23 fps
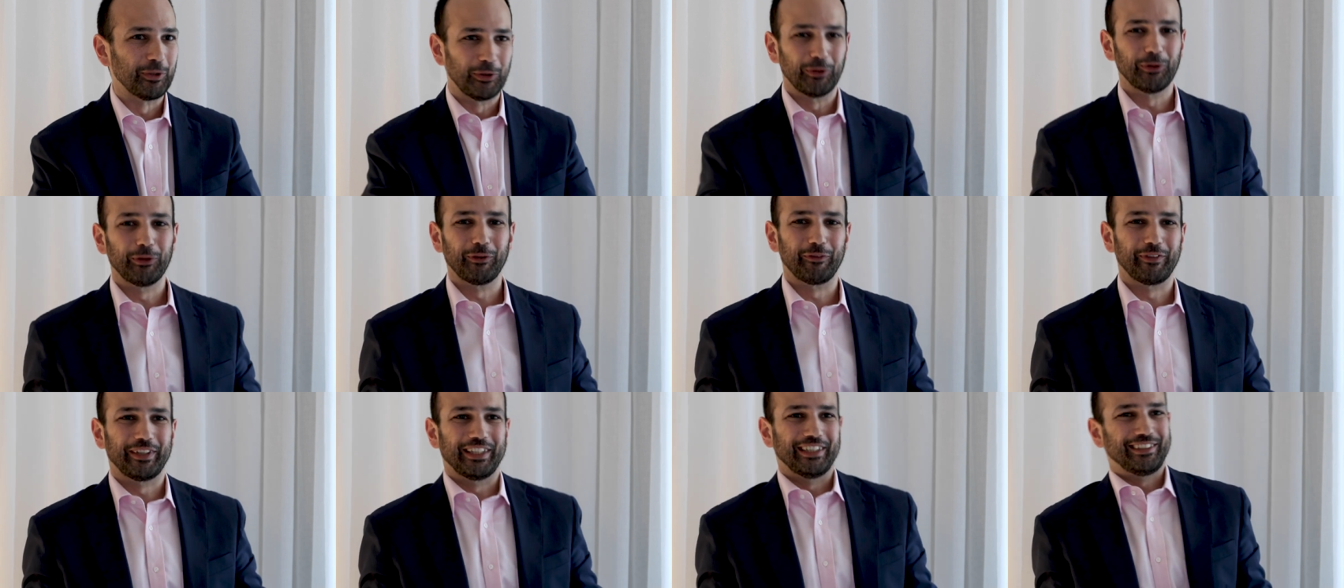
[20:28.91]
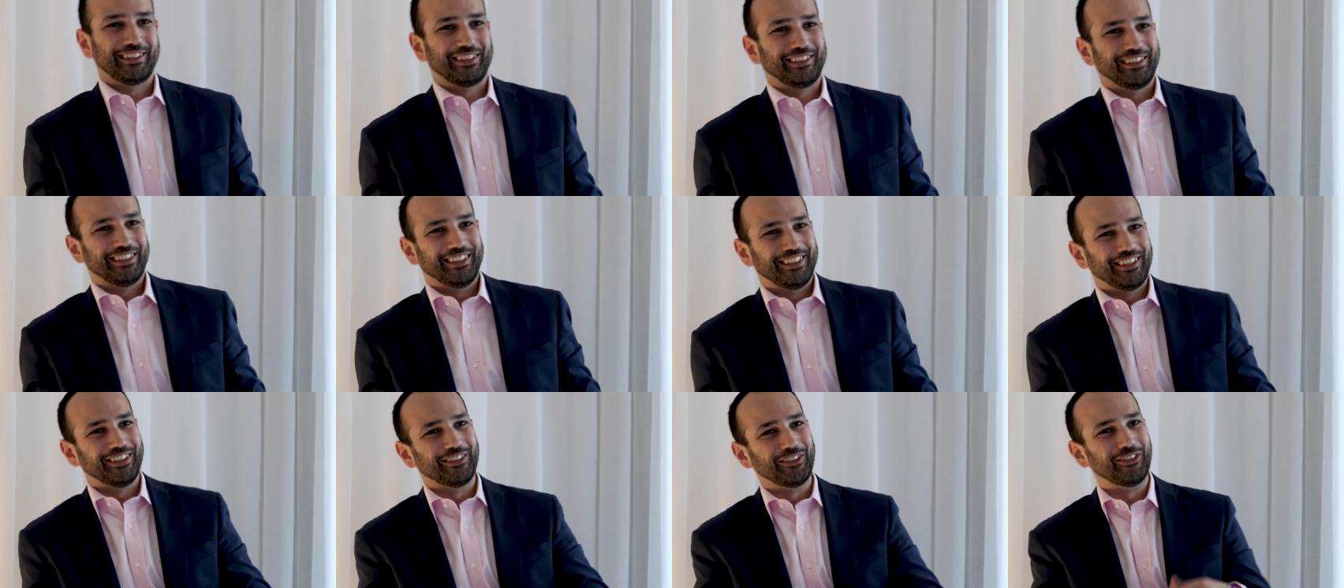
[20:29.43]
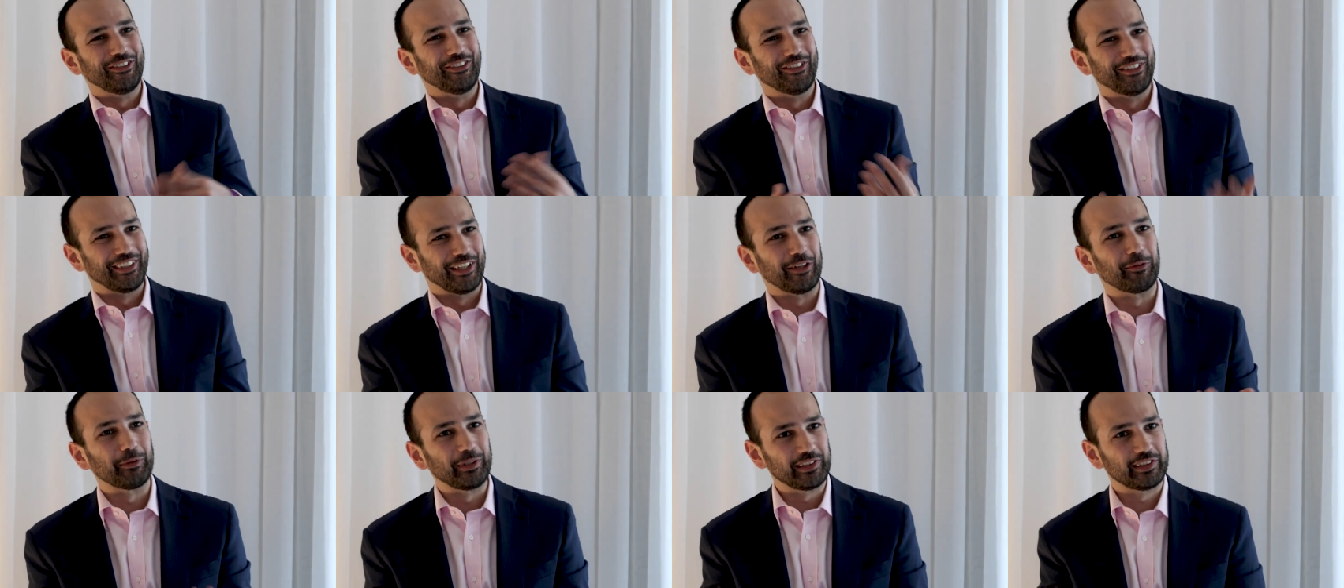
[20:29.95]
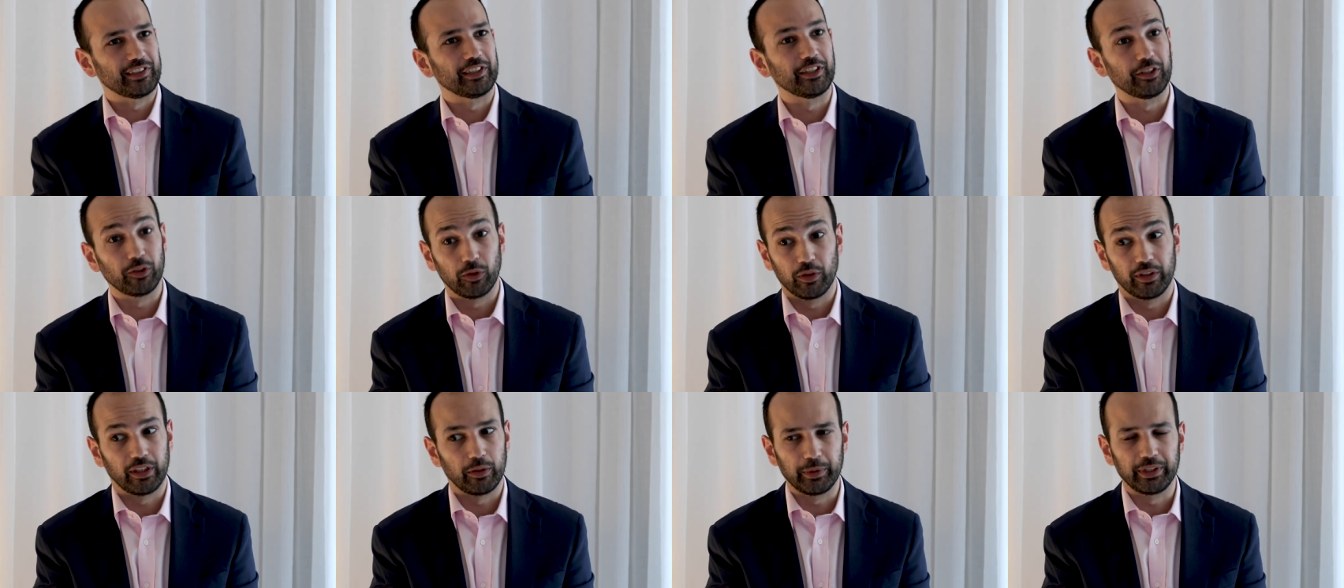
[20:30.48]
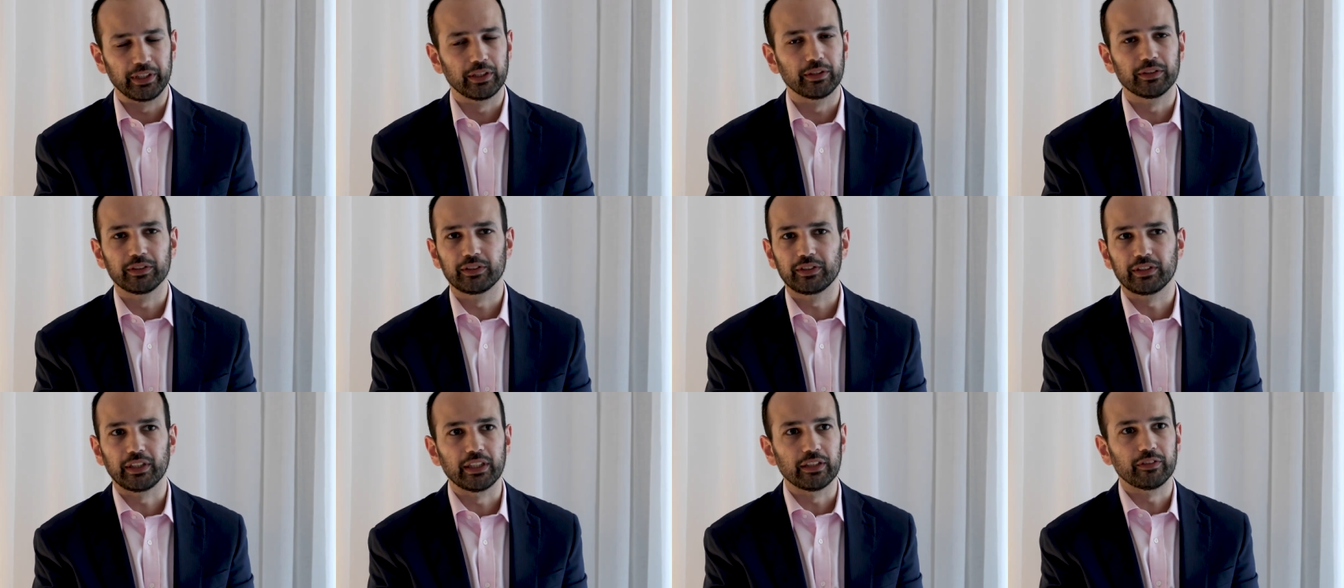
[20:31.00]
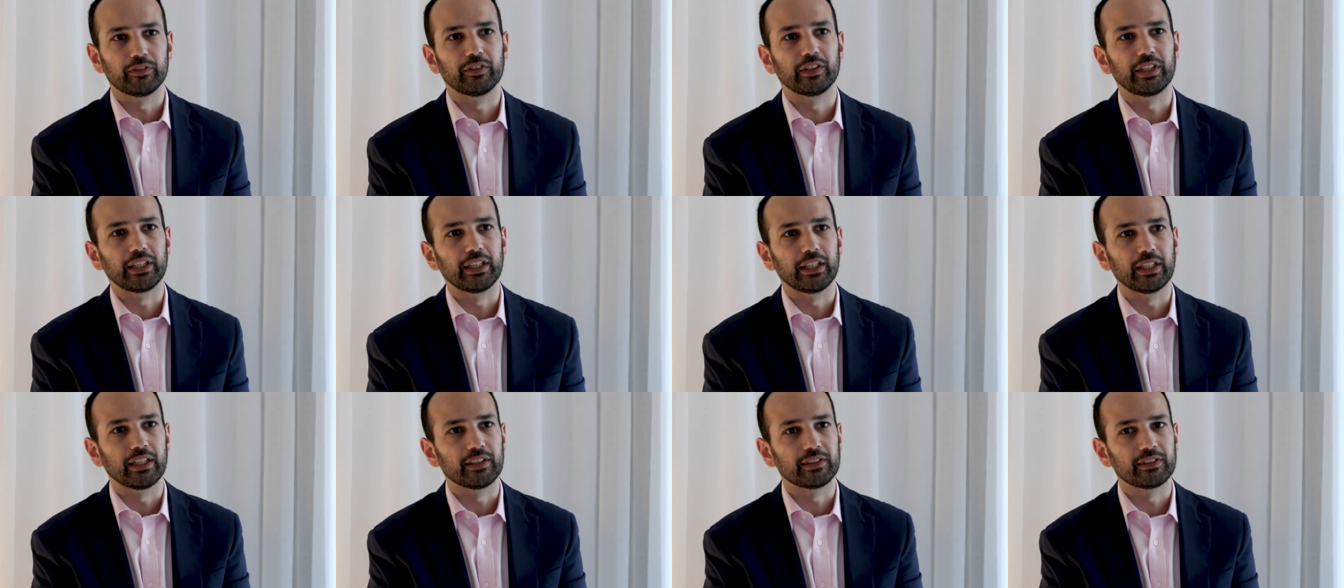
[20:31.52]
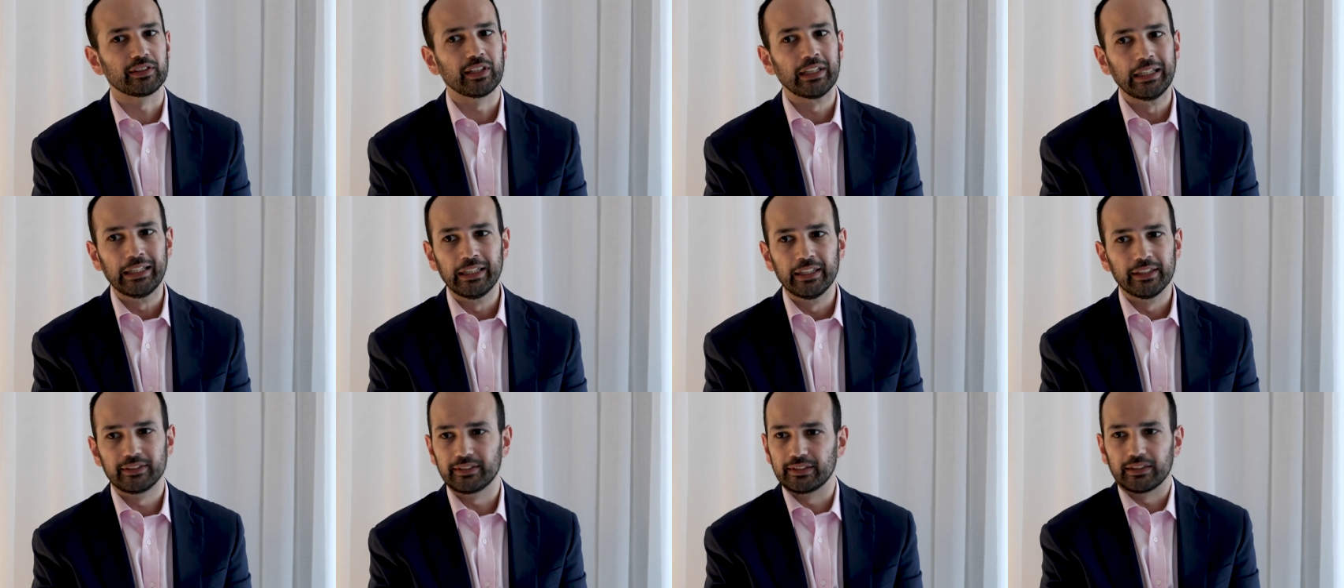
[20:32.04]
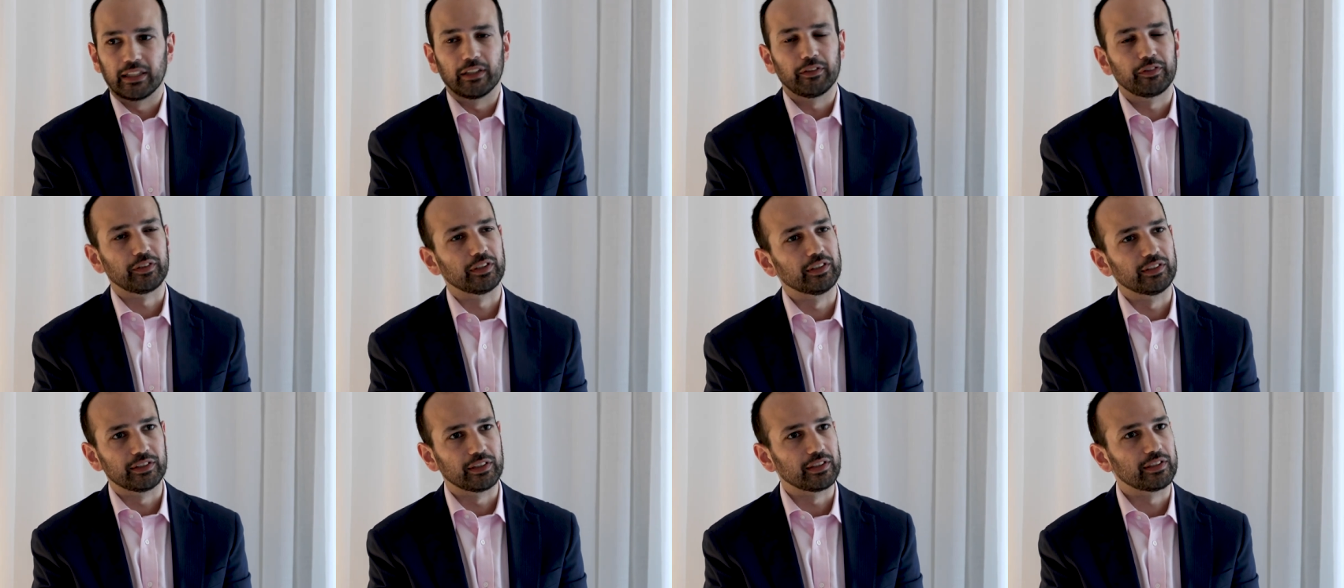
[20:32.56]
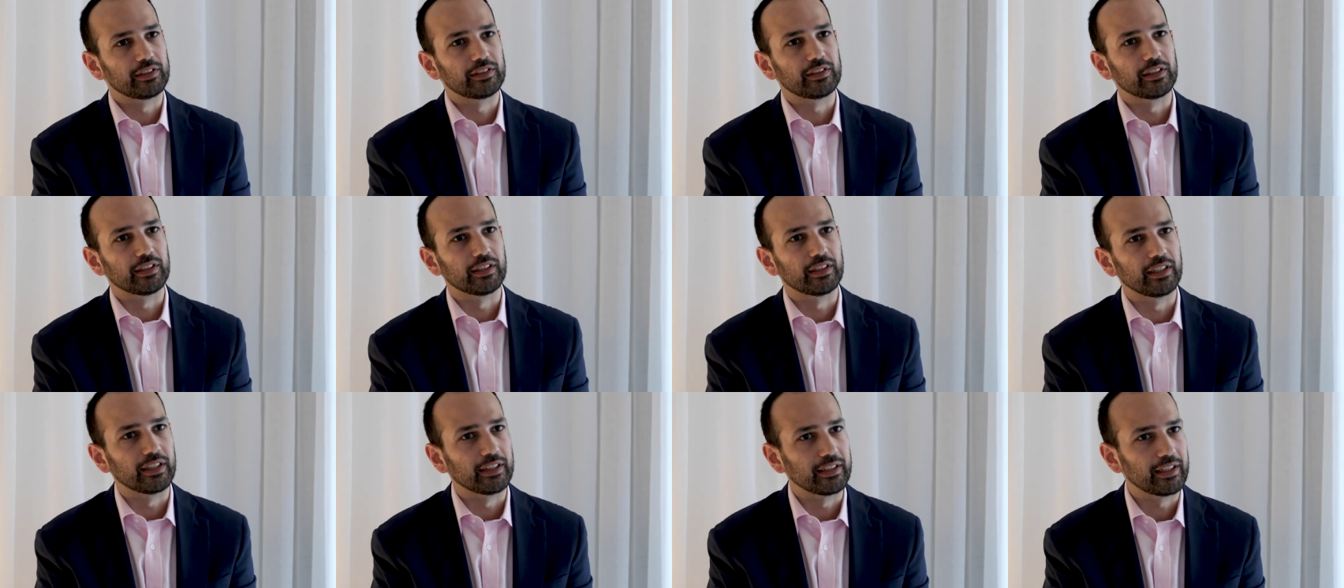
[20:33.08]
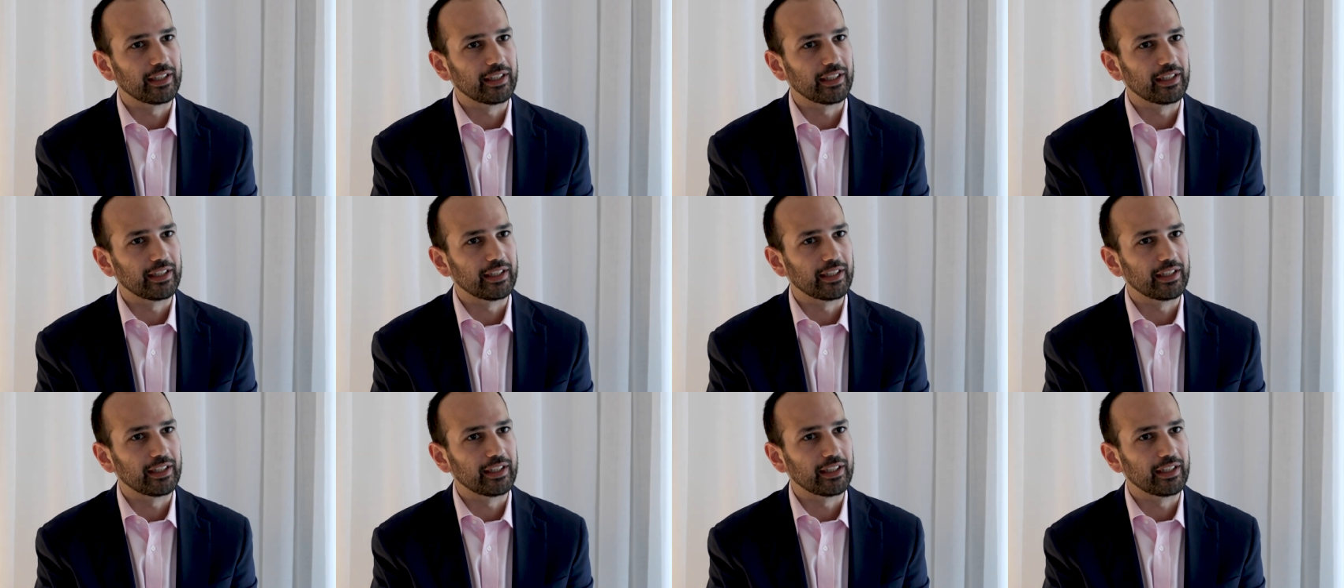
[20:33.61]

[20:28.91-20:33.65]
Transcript: all of this, all that we see, all that we don't see, and everything else self consistently.